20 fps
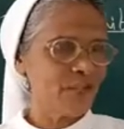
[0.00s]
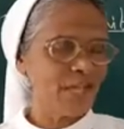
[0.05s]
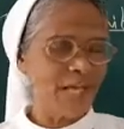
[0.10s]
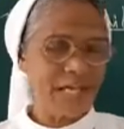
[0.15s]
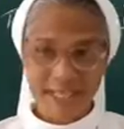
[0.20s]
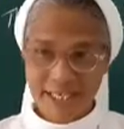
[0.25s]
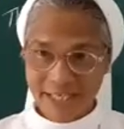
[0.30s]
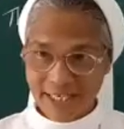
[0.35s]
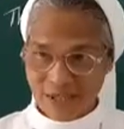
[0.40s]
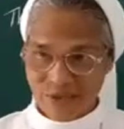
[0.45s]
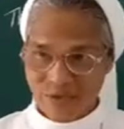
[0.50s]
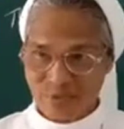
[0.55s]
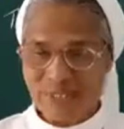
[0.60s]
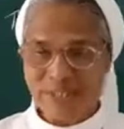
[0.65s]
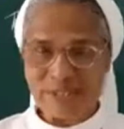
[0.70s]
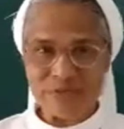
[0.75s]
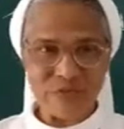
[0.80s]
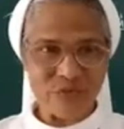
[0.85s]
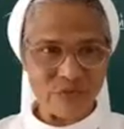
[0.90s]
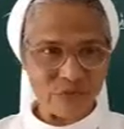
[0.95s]

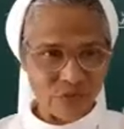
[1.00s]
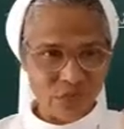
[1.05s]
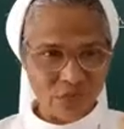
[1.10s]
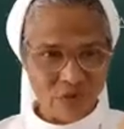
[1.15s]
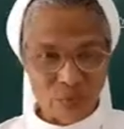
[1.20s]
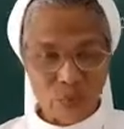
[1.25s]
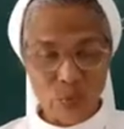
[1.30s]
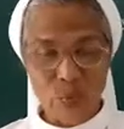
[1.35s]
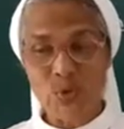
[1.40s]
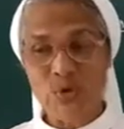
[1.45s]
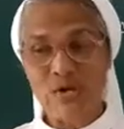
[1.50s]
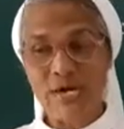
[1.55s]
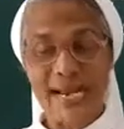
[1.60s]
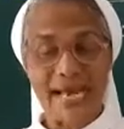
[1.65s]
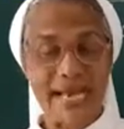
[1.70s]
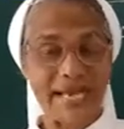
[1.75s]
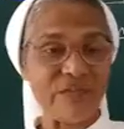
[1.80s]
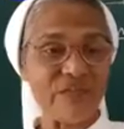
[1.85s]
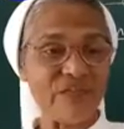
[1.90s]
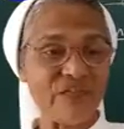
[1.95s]
enrichment for our own
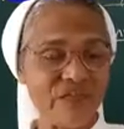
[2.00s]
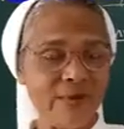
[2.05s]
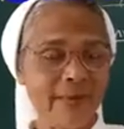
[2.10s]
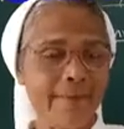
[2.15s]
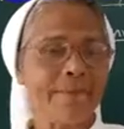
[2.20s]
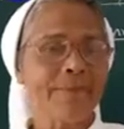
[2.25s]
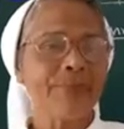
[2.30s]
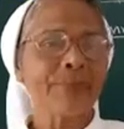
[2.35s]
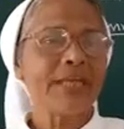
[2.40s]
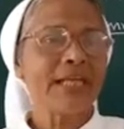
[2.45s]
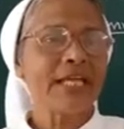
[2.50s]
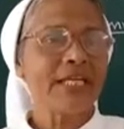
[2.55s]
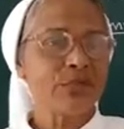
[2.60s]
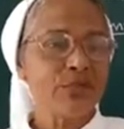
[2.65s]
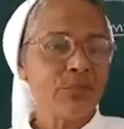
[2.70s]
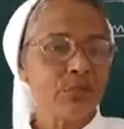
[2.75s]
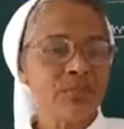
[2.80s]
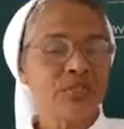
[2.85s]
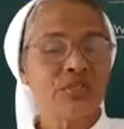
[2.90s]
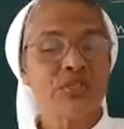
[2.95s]
life that
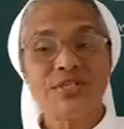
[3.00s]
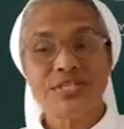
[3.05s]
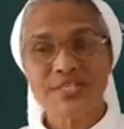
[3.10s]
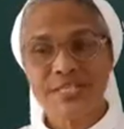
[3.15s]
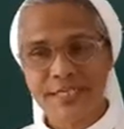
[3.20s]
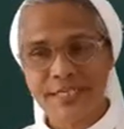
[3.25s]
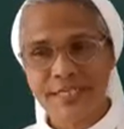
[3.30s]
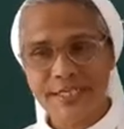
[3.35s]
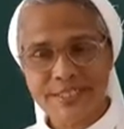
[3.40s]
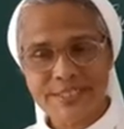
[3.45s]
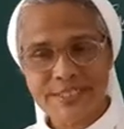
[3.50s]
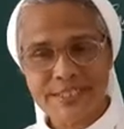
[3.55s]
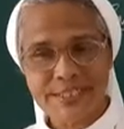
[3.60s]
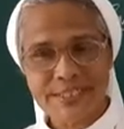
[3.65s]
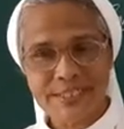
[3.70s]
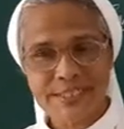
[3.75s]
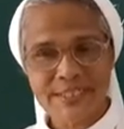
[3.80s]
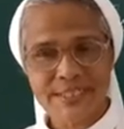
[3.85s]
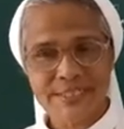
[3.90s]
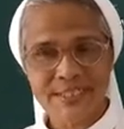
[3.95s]
you must cherish.
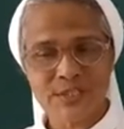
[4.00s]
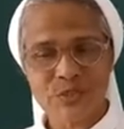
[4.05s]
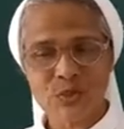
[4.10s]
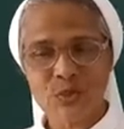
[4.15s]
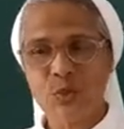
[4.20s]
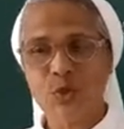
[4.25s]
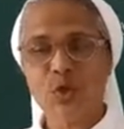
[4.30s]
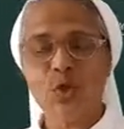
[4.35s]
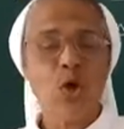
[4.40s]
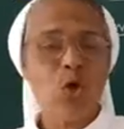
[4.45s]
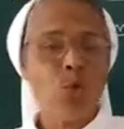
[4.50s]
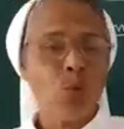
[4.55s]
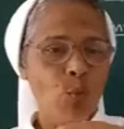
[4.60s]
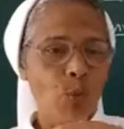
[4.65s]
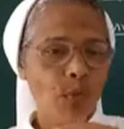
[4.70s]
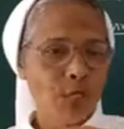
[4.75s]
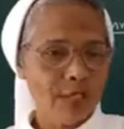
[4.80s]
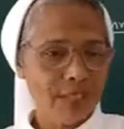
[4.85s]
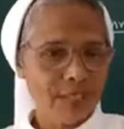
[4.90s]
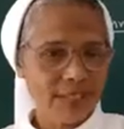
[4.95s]
So
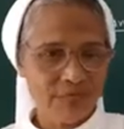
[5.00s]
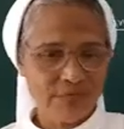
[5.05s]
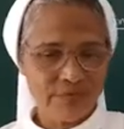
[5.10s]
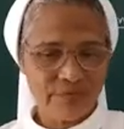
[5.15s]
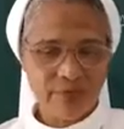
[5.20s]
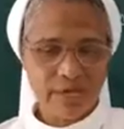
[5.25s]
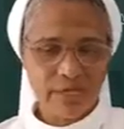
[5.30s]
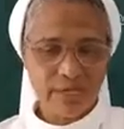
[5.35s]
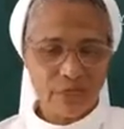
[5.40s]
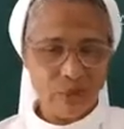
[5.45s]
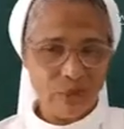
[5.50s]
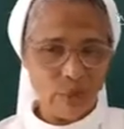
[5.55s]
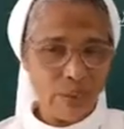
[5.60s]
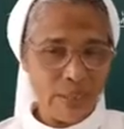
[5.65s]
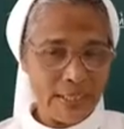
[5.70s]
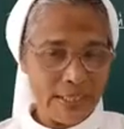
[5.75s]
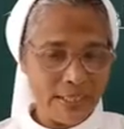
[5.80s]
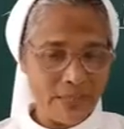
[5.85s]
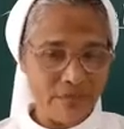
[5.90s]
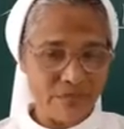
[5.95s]
what
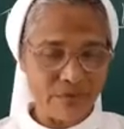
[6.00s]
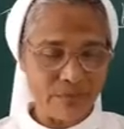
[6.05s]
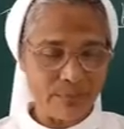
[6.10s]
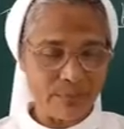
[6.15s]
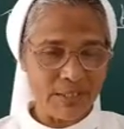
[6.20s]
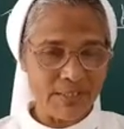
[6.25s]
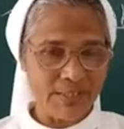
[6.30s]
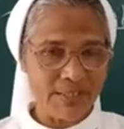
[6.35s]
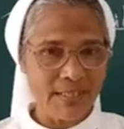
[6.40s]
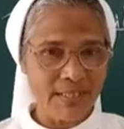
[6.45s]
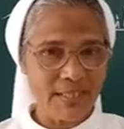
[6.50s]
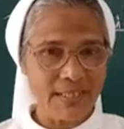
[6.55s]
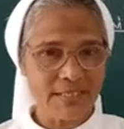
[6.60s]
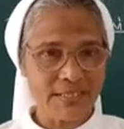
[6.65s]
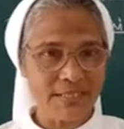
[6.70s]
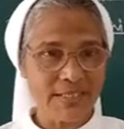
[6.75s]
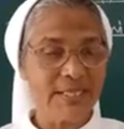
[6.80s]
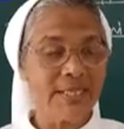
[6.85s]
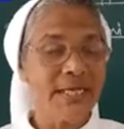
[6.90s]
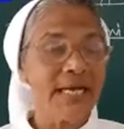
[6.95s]
you learn from this
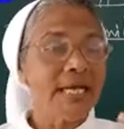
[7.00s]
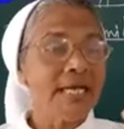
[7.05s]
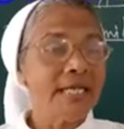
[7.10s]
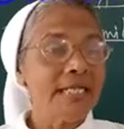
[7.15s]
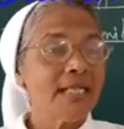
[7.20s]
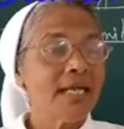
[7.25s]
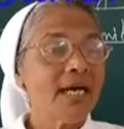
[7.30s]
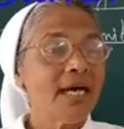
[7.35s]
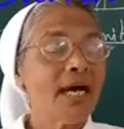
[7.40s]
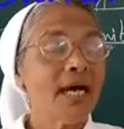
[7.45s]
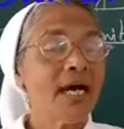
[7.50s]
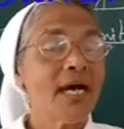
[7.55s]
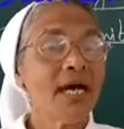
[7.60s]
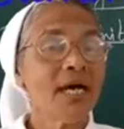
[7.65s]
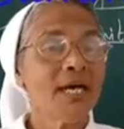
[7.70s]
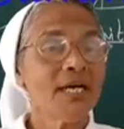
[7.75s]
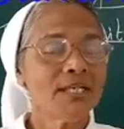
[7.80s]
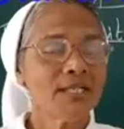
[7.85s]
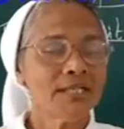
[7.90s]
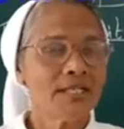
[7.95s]
lesson?
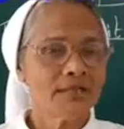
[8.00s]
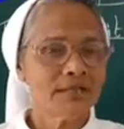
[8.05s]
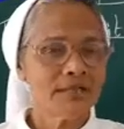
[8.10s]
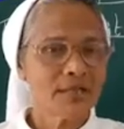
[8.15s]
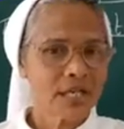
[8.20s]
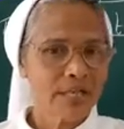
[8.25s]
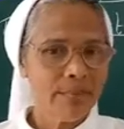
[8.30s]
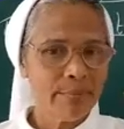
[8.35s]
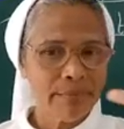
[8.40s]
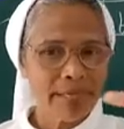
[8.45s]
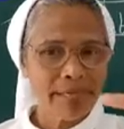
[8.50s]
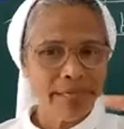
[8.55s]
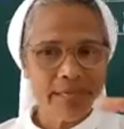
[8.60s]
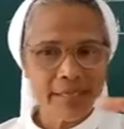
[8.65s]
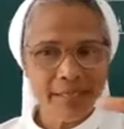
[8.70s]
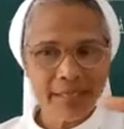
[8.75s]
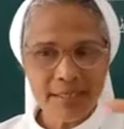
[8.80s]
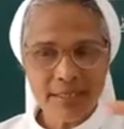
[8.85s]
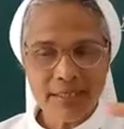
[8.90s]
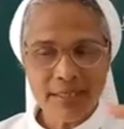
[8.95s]

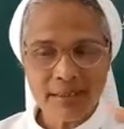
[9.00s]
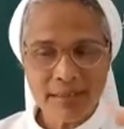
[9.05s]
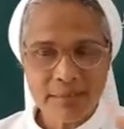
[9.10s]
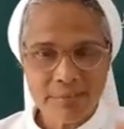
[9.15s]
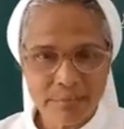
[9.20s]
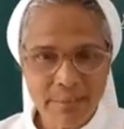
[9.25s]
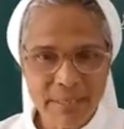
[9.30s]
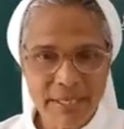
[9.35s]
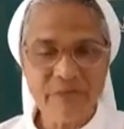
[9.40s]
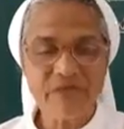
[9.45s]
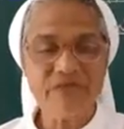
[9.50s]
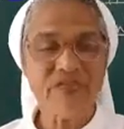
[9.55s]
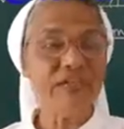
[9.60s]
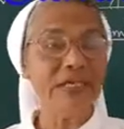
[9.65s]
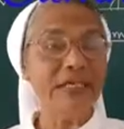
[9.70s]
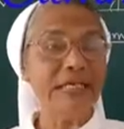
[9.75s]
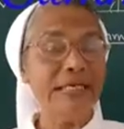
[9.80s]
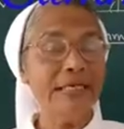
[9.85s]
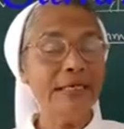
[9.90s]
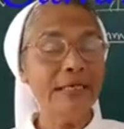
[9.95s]
Be
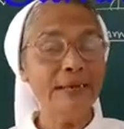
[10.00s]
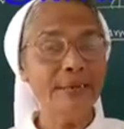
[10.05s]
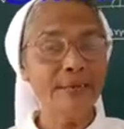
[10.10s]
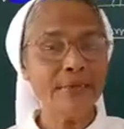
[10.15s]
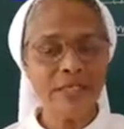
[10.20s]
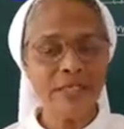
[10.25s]
firm